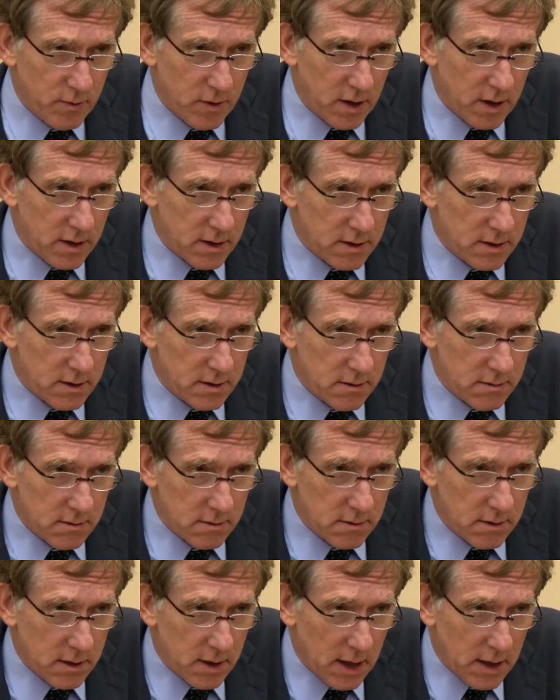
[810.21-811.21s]
works.
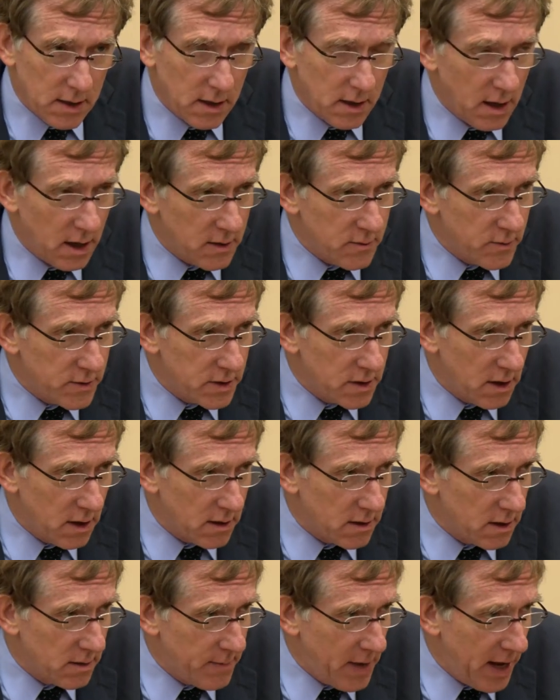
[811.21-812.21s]
Kierkegaard was not
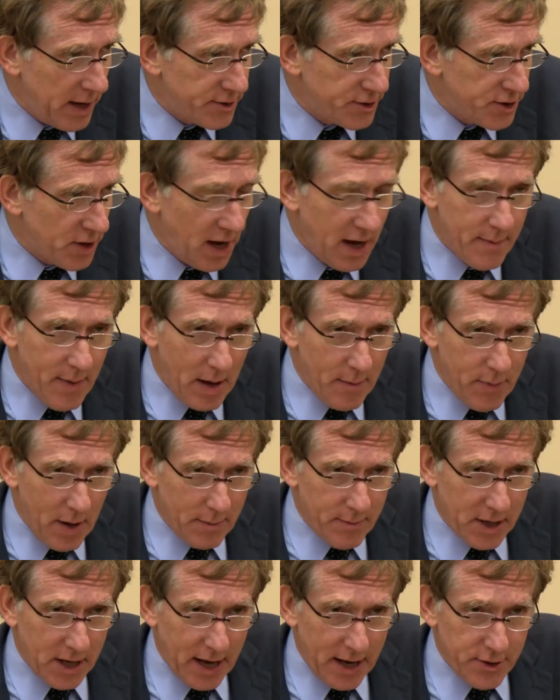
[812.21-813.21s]
a man shy about
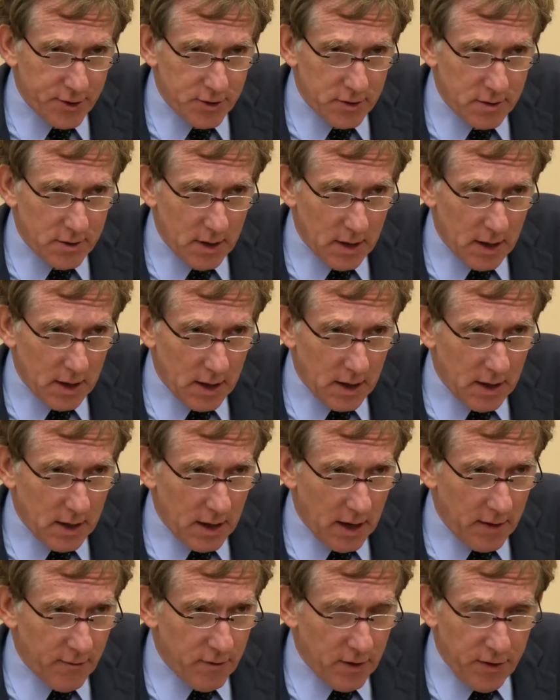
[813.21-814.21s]
publication.
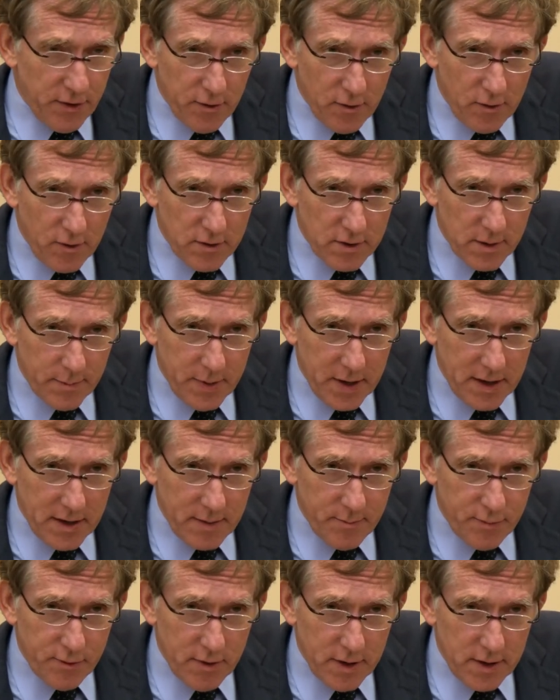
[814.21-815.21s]
Every thought appeared in
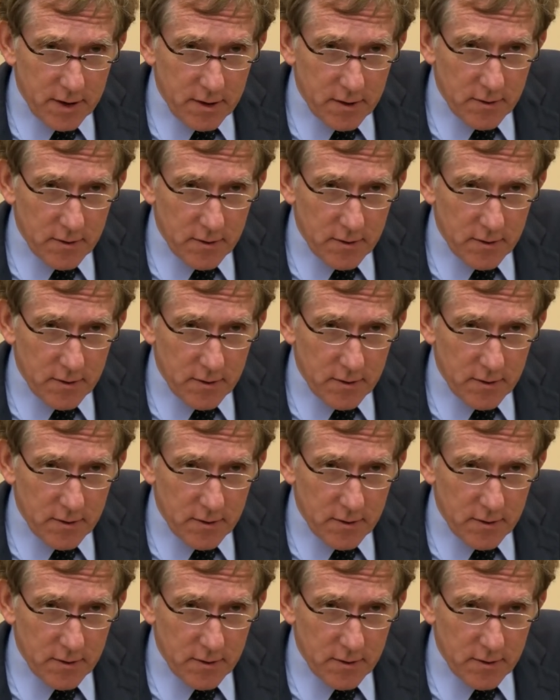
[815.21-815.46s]
print